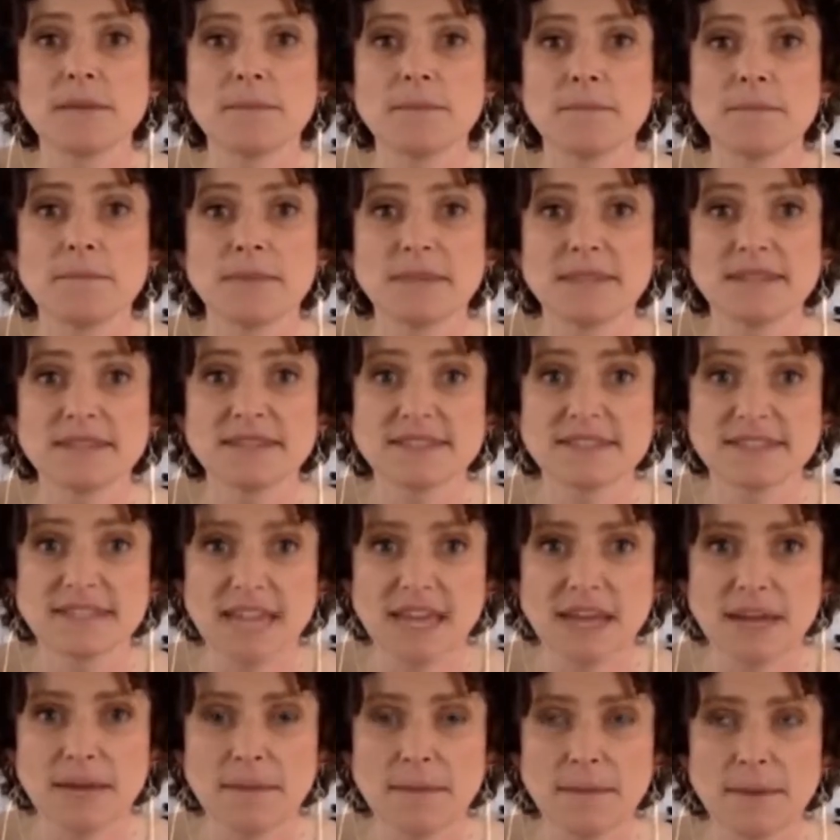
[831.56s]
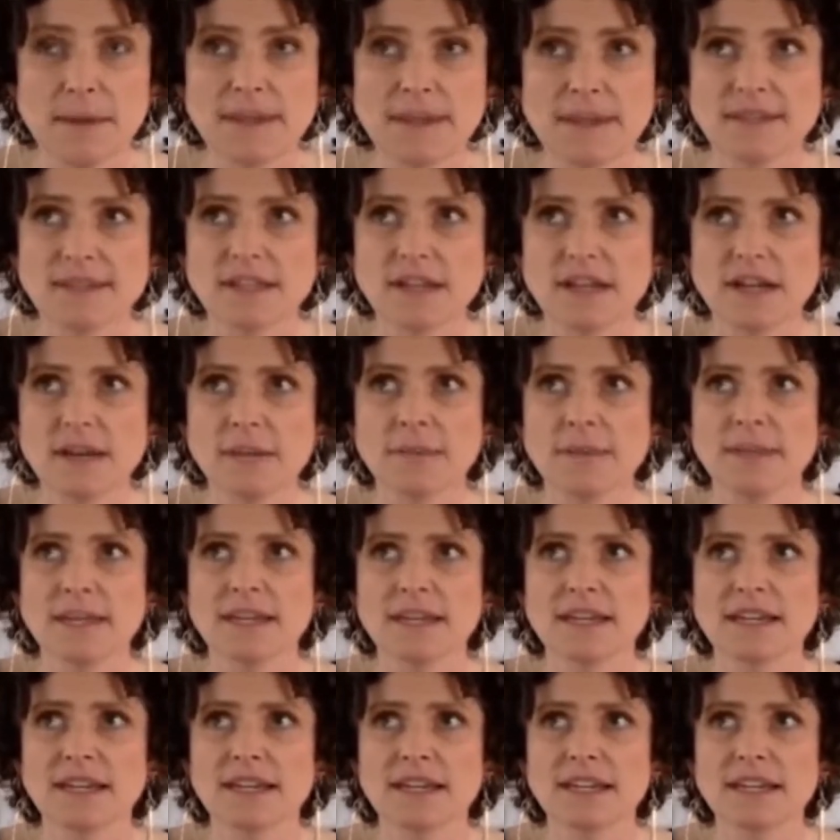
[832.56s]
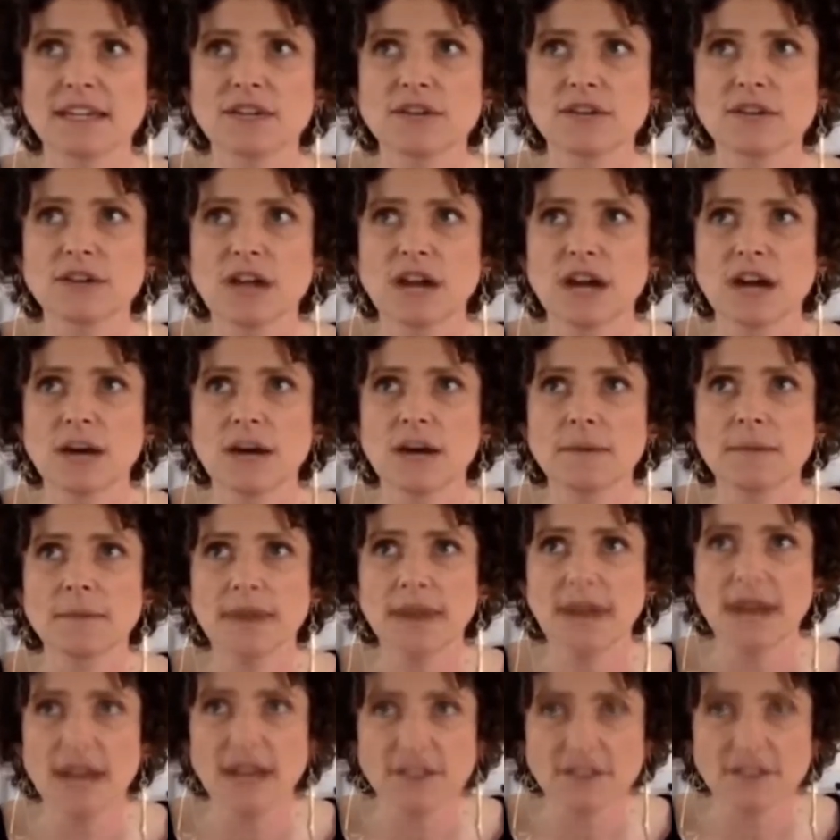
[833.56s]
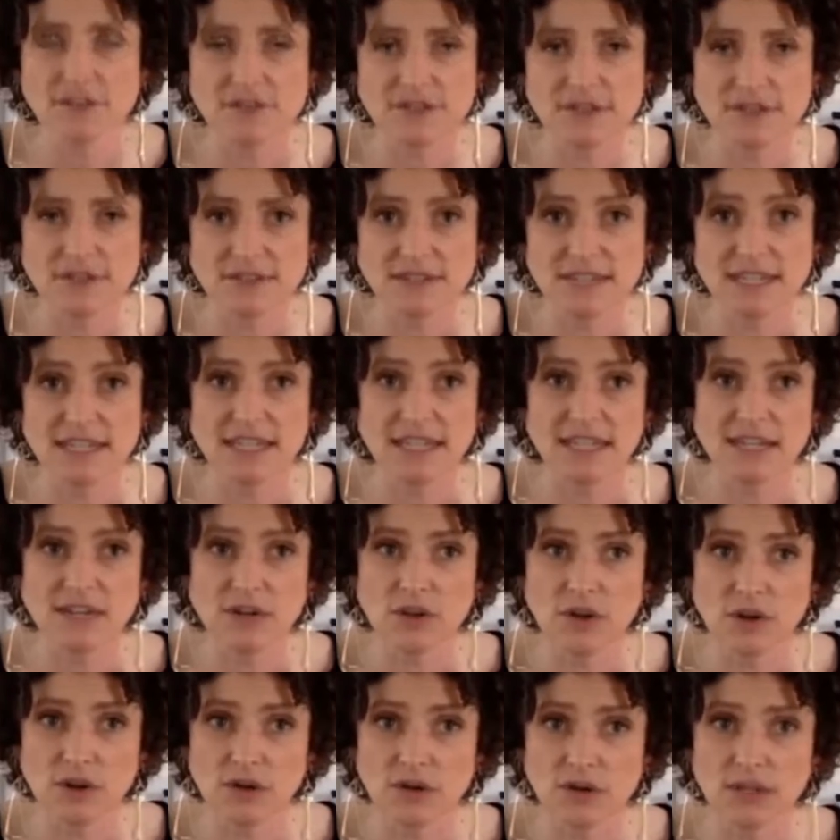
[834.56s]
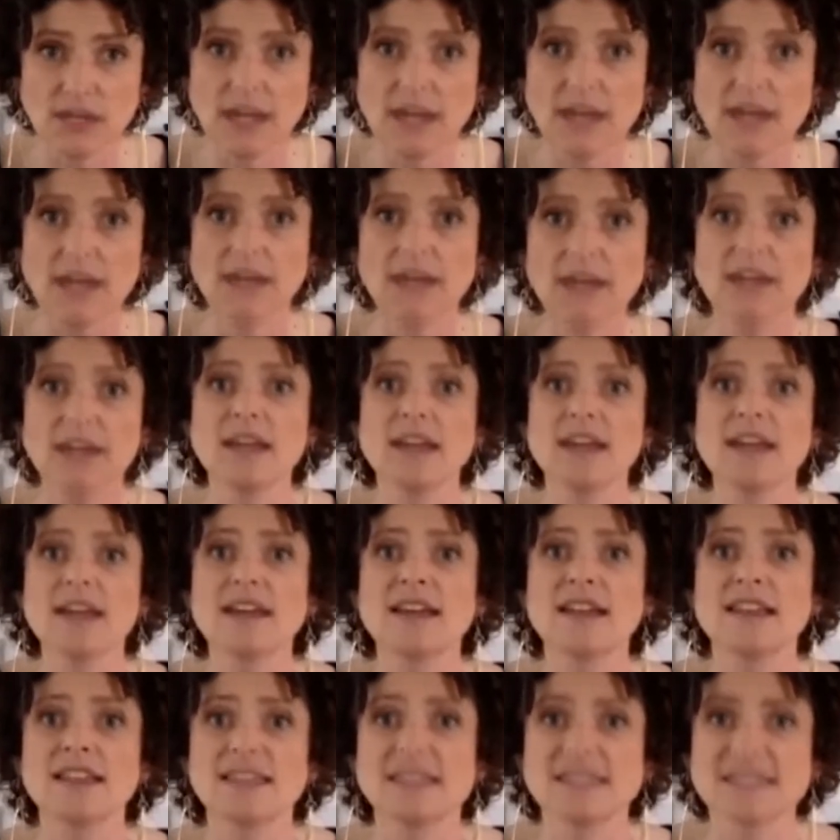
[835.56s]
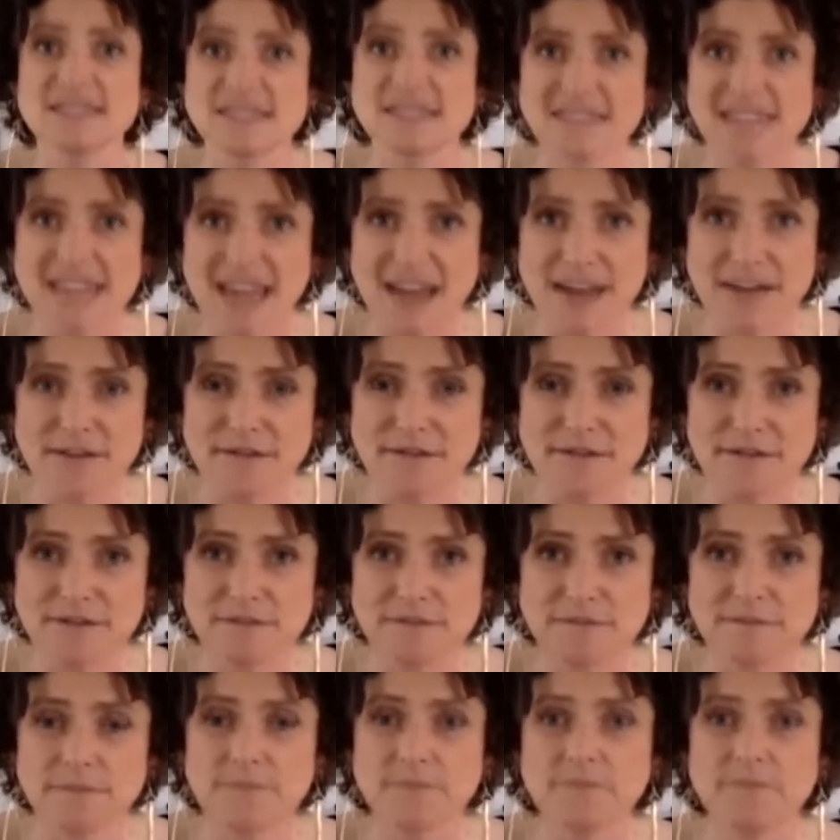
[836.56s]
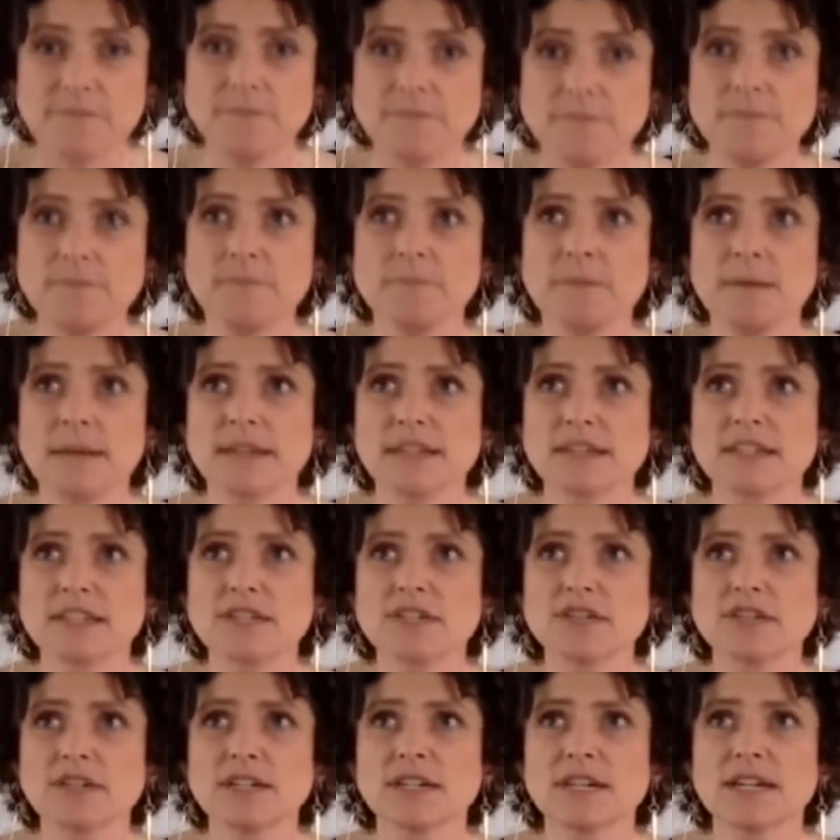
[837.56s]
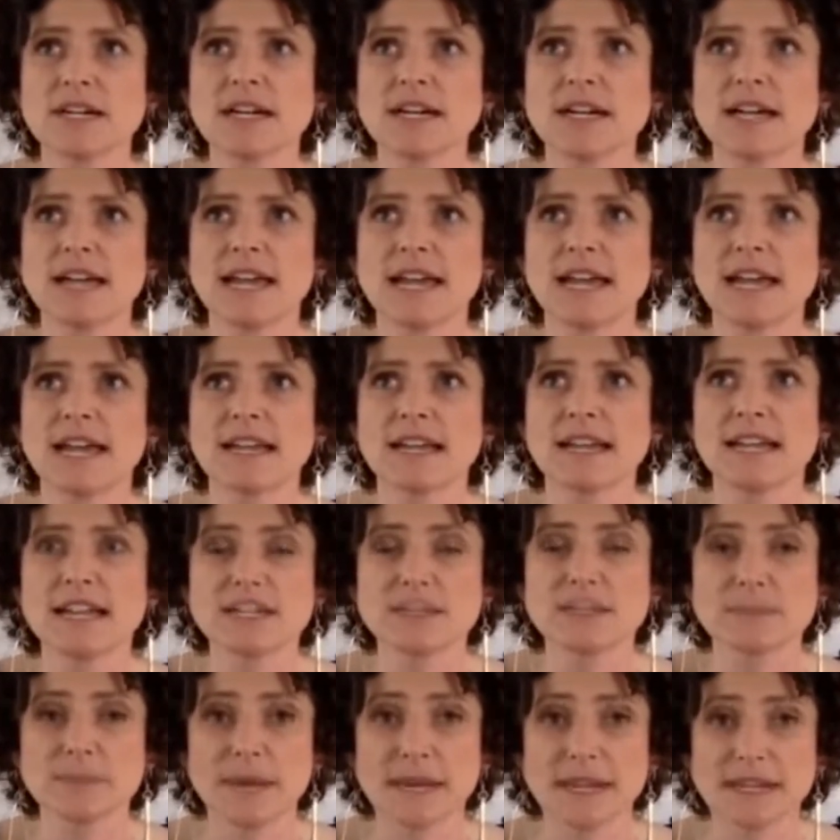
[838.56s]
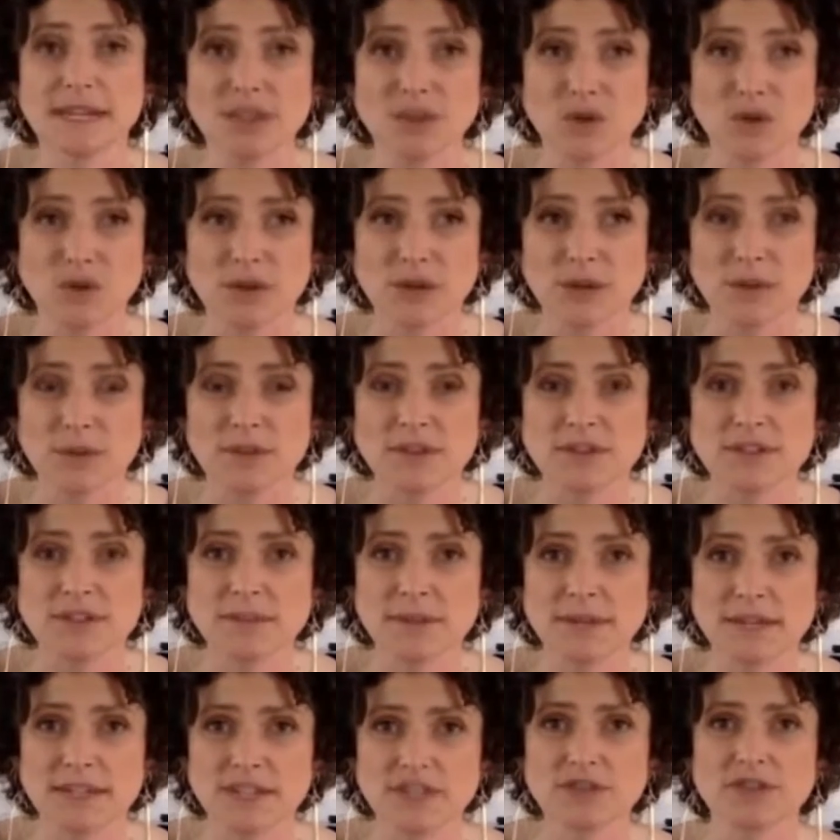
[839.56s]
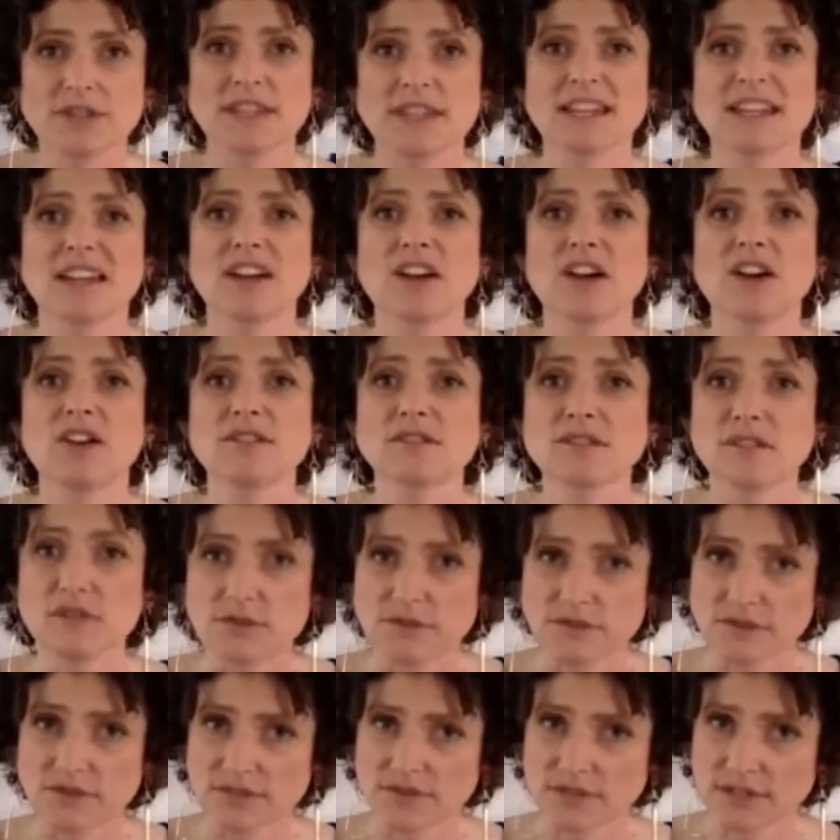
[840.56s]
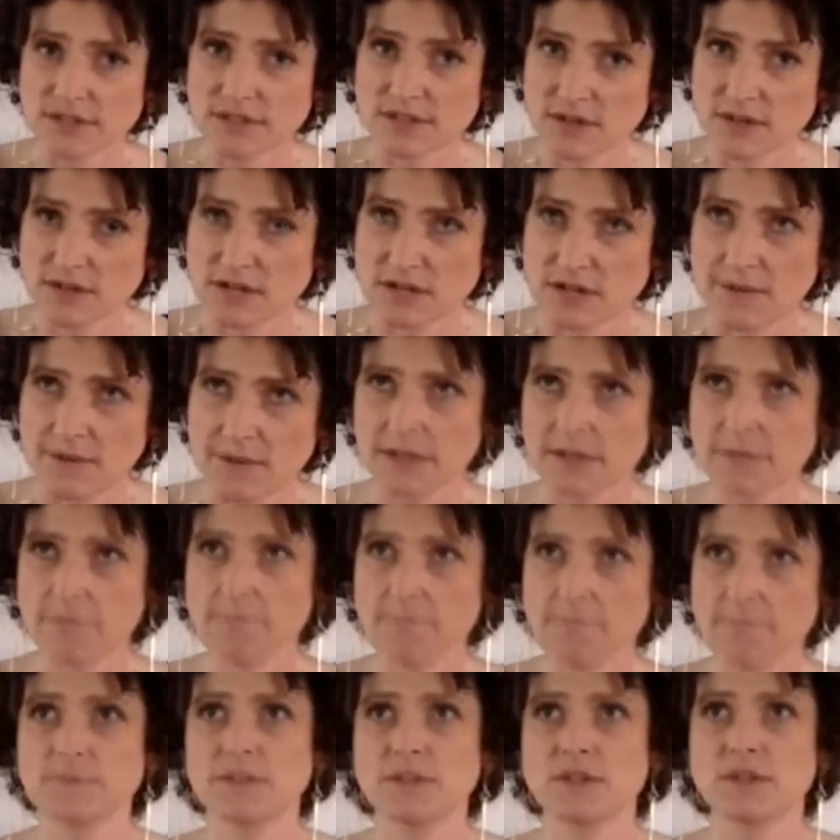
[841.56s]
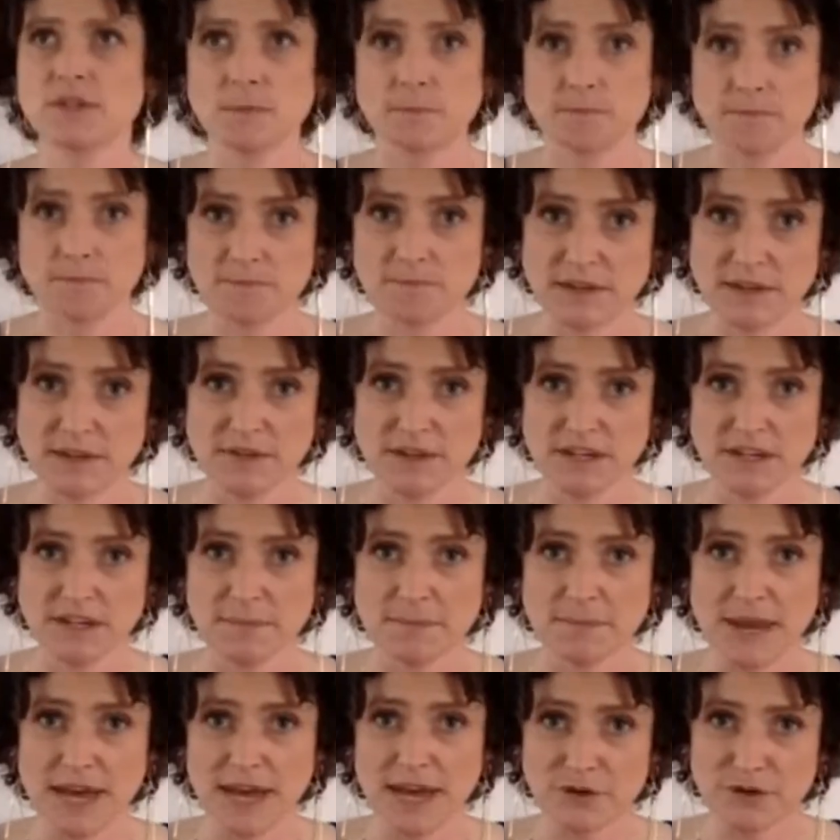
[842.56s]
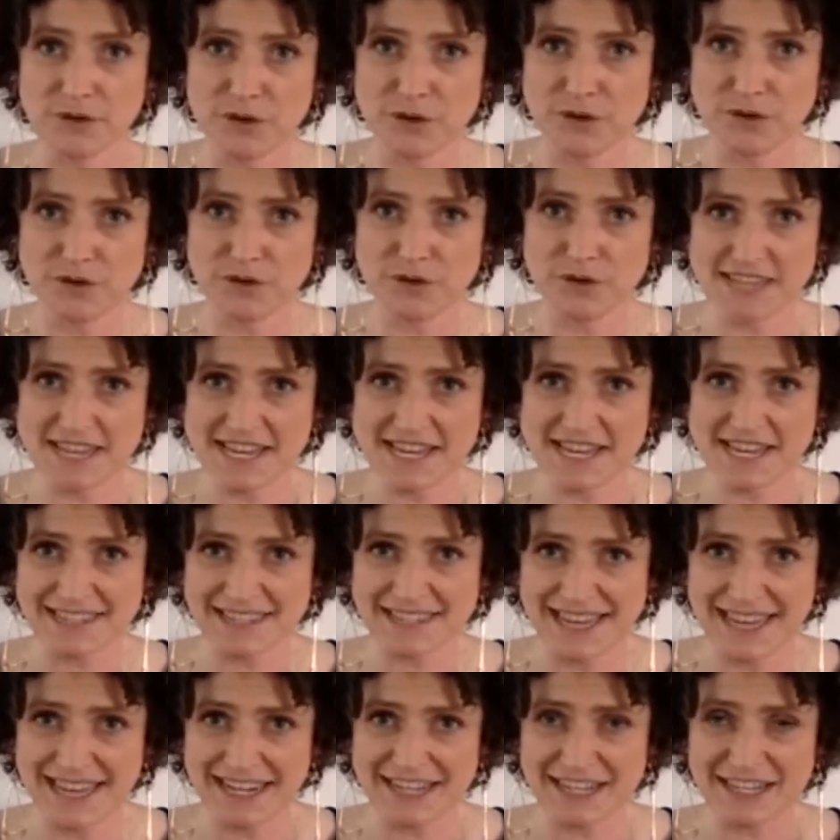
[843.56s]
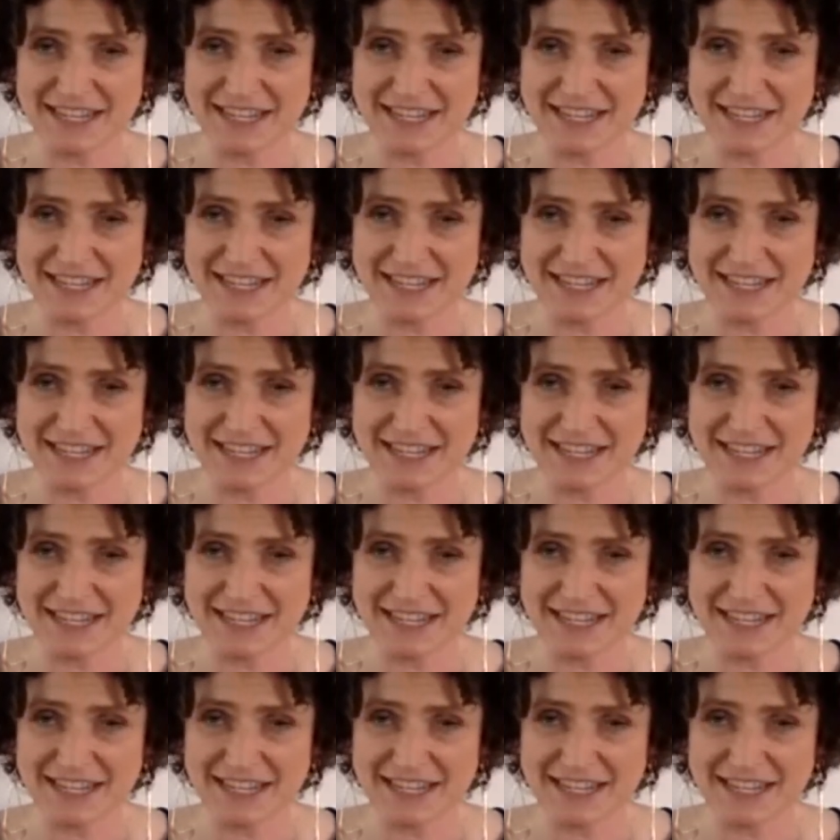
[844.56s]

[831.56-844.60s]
been said by some that it can kill common pathogens like E. coli, the staph bacteria, and H. pylori, which is a bacteria that can cause ulcers in our stomach. So if it can battle those things, that